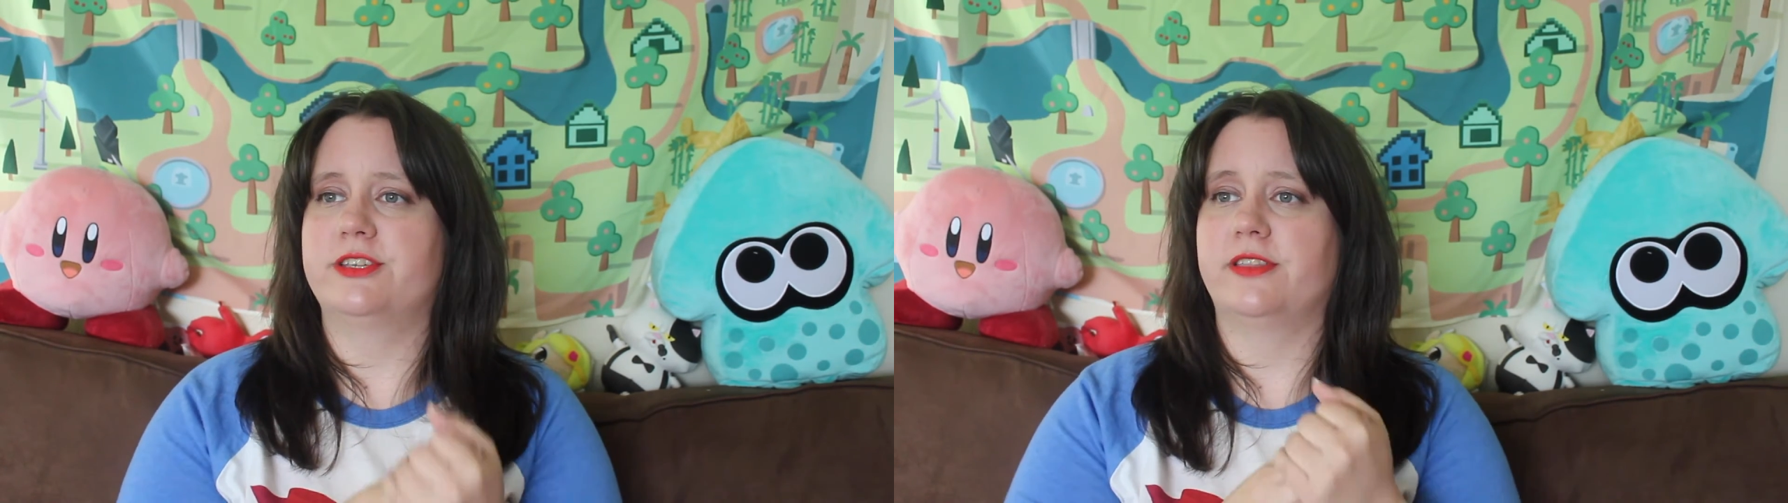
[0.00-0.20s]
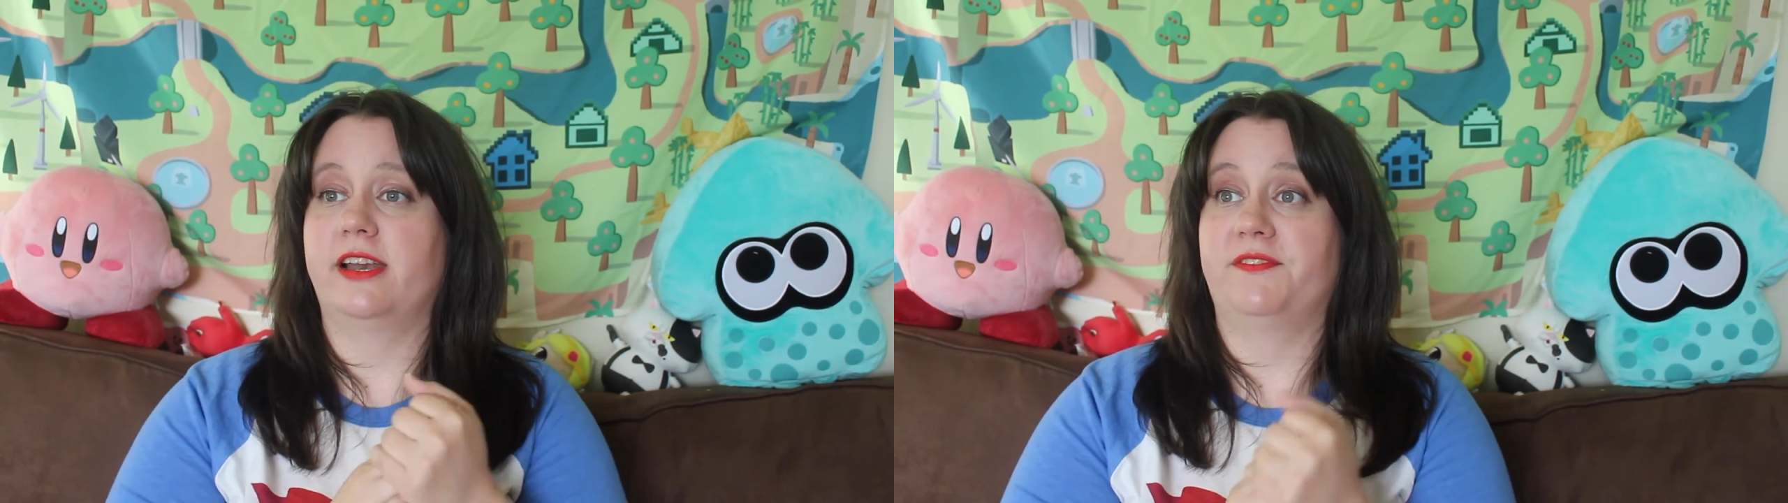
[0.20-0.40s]

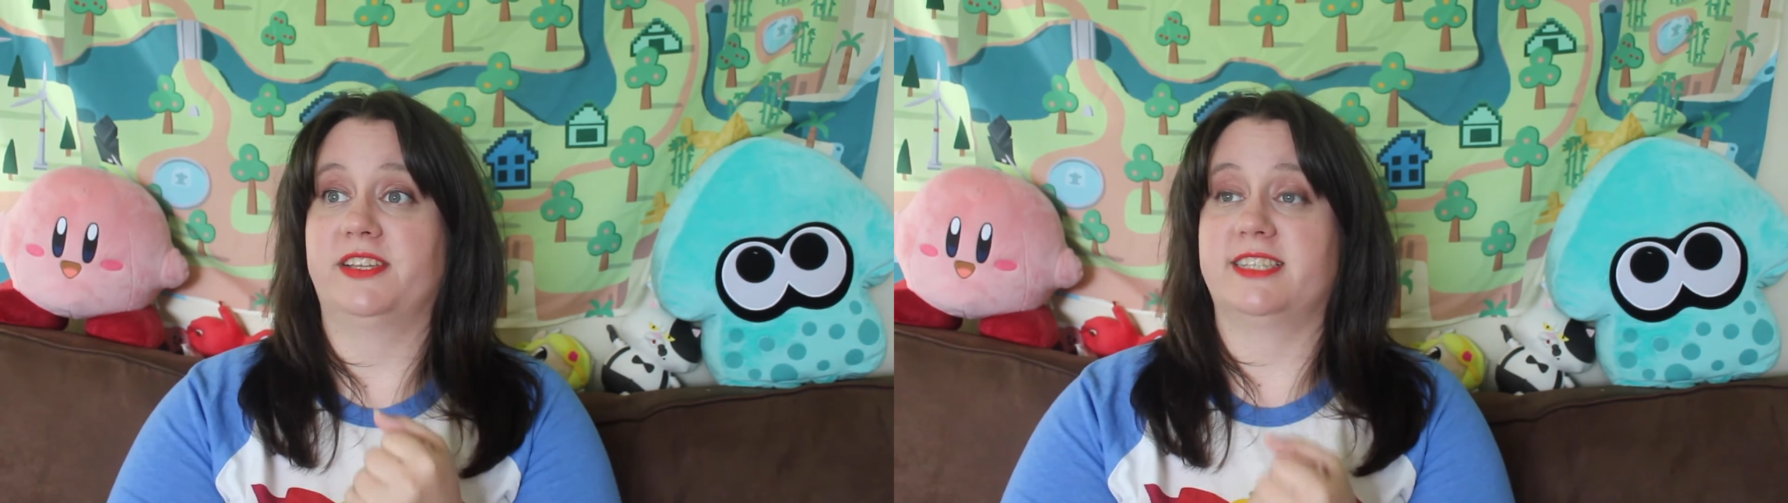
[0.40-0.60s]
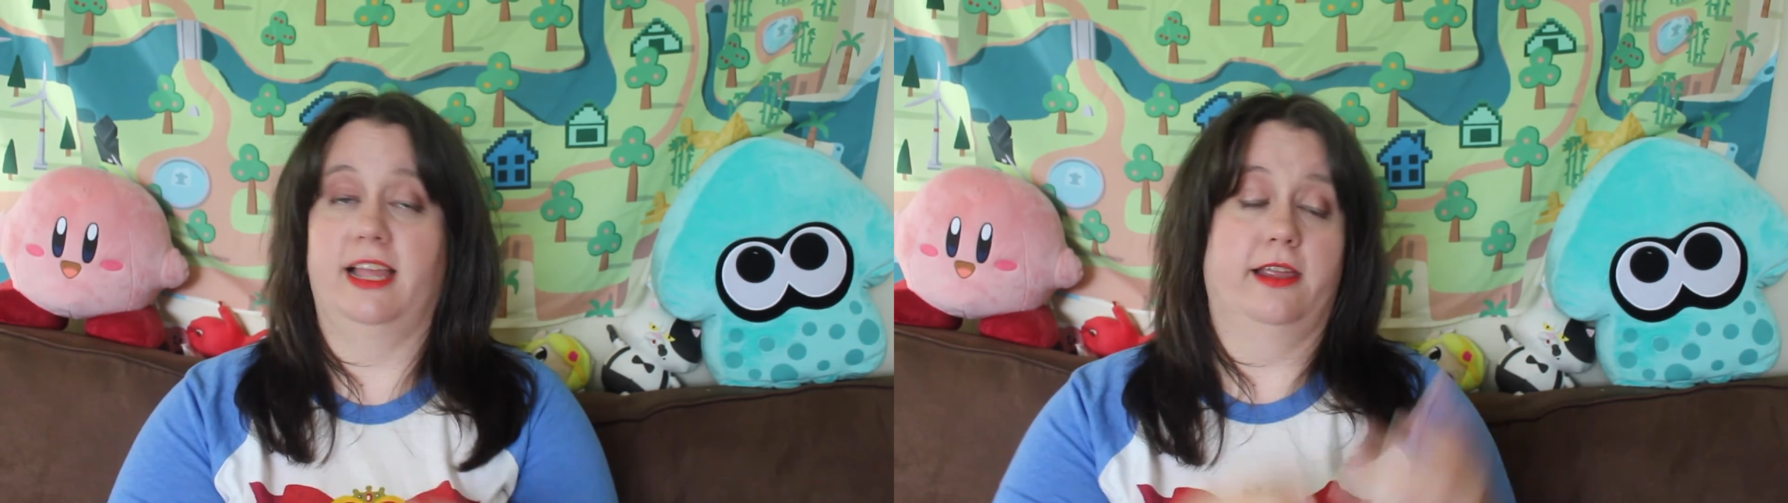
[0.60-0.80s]
so that if
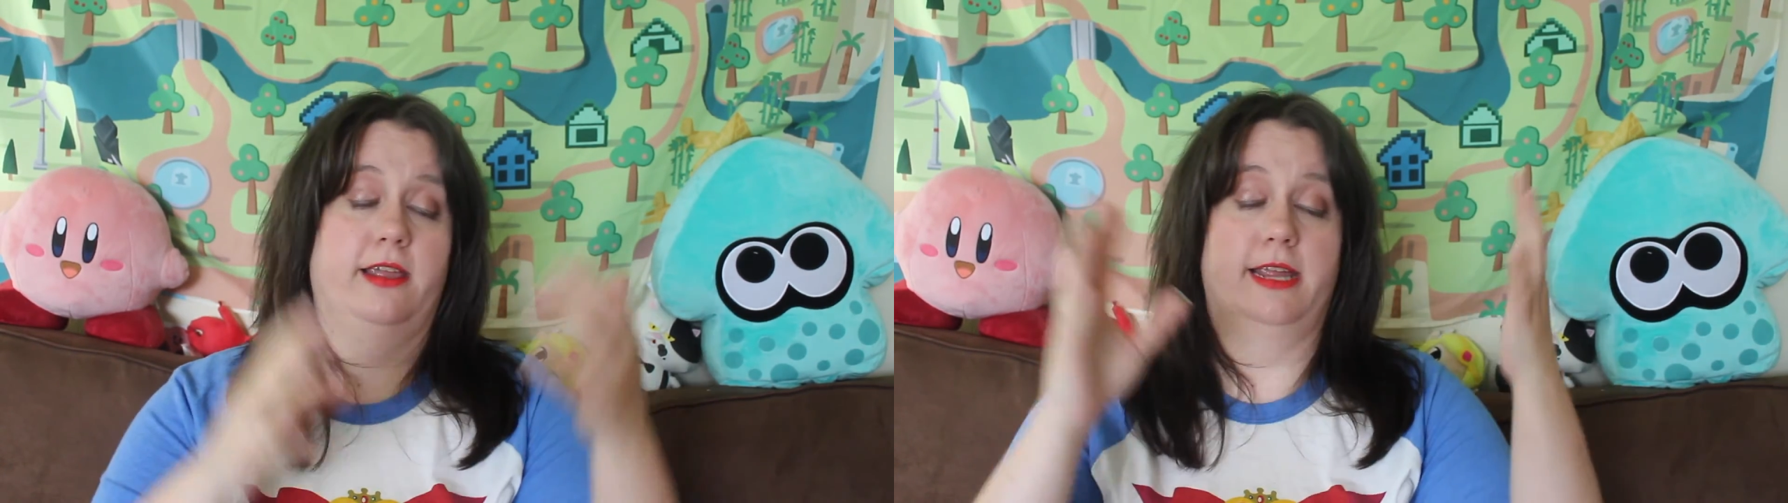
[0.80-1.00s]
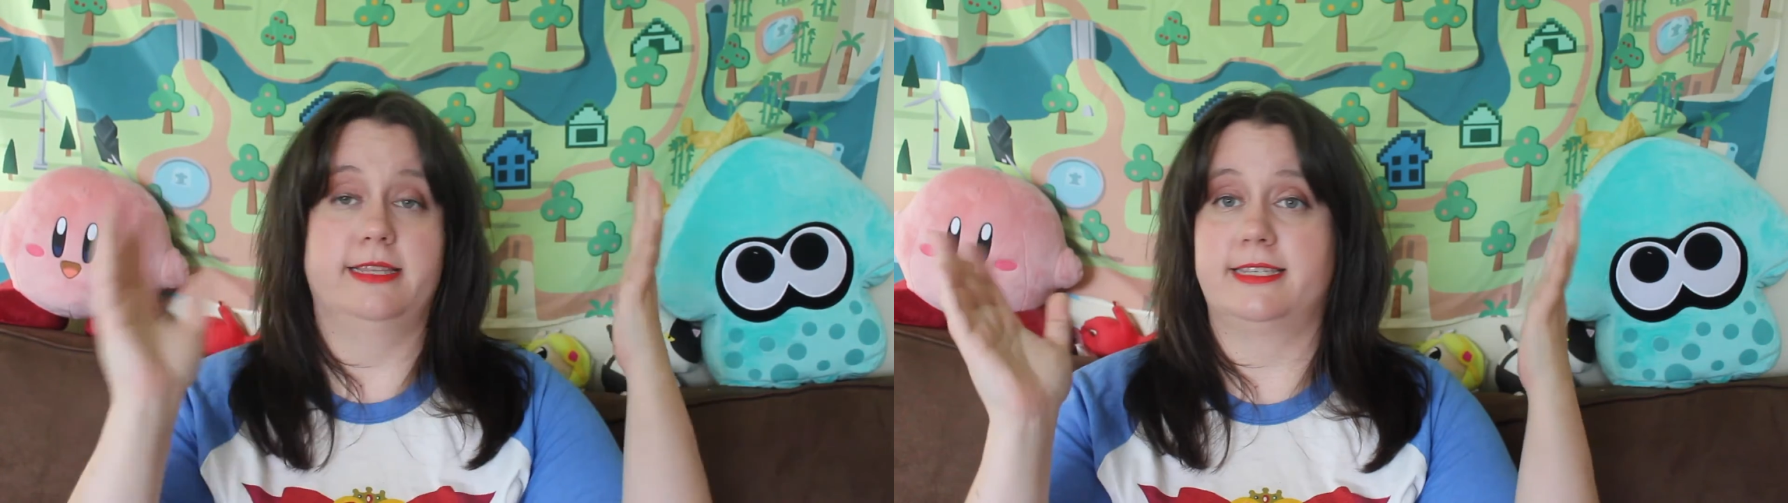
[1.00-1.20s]
it's like
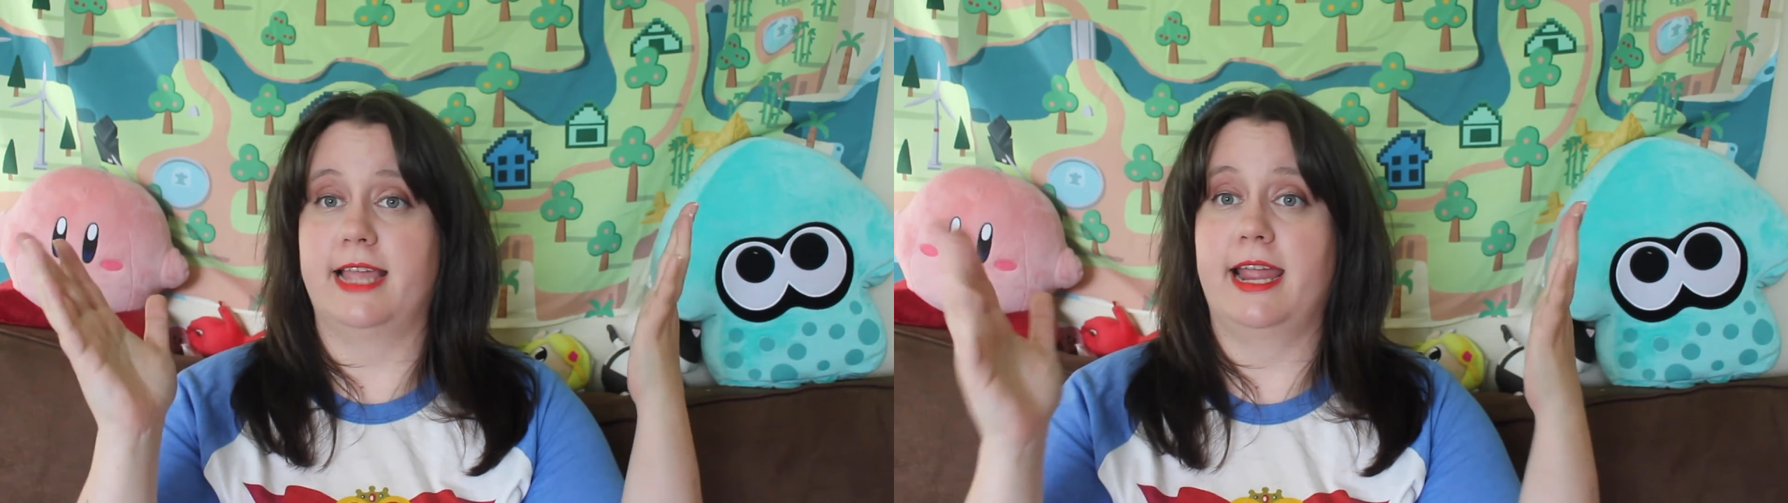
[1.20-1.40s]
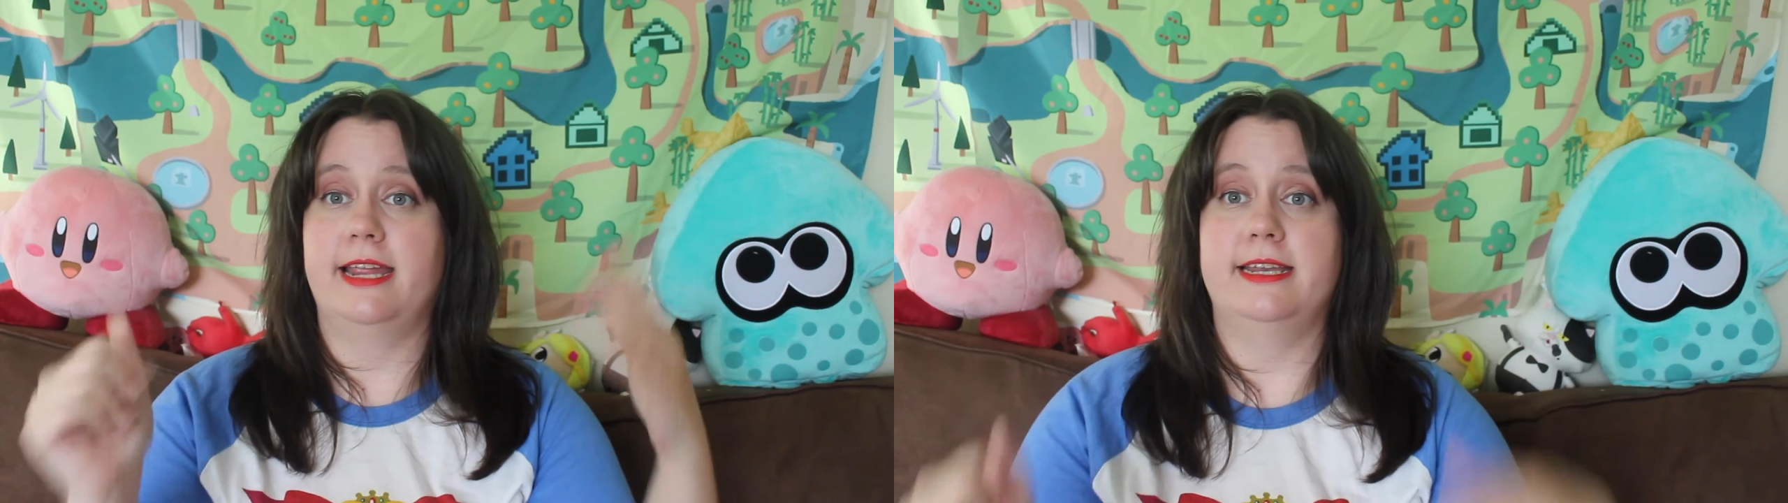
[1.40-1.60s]

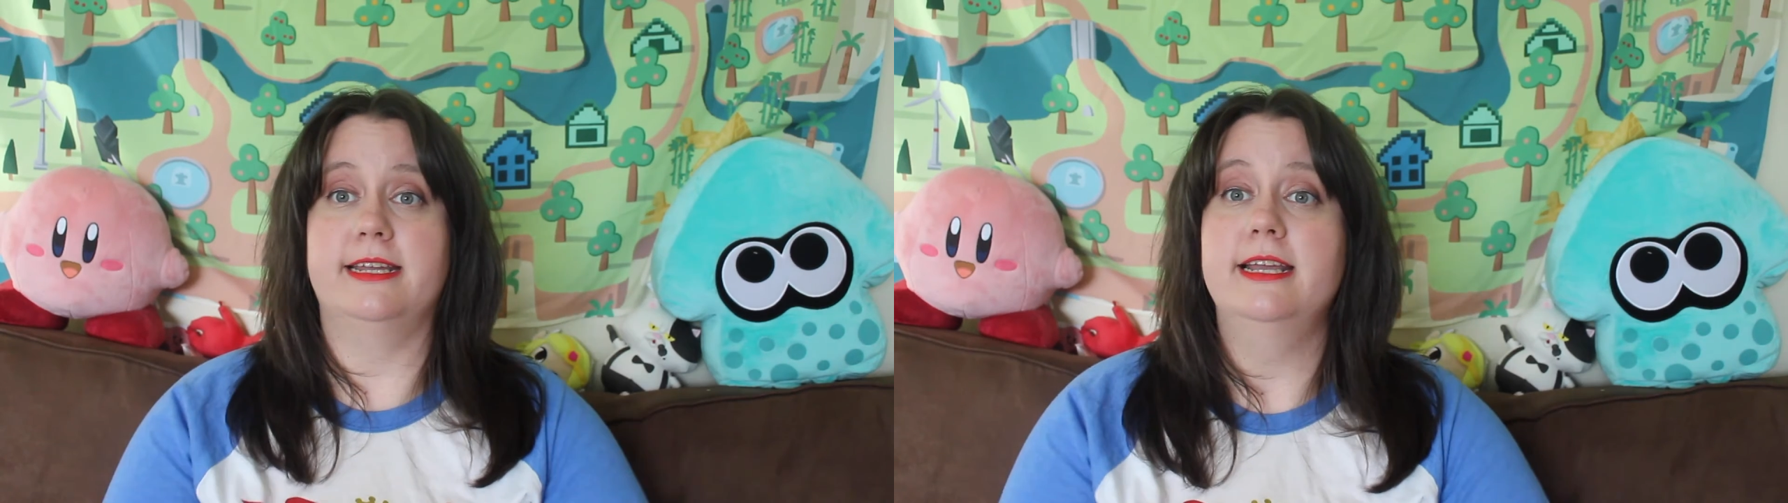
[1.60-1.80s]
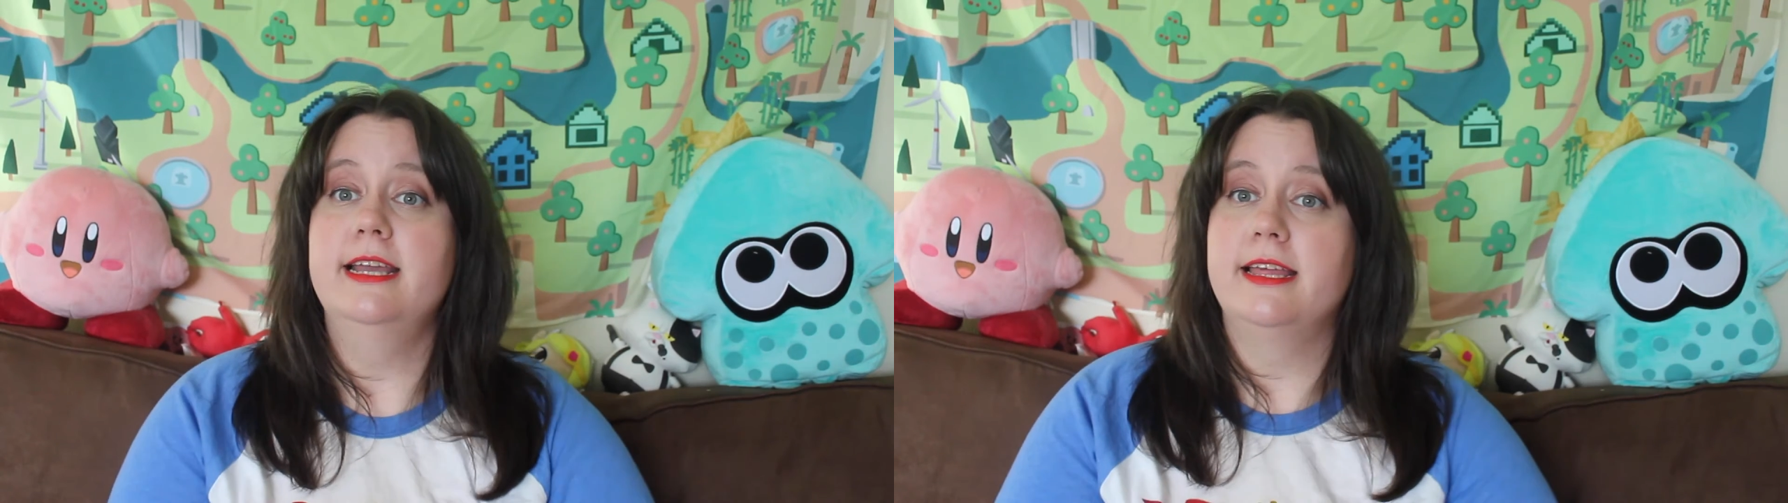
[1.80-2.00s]
insane,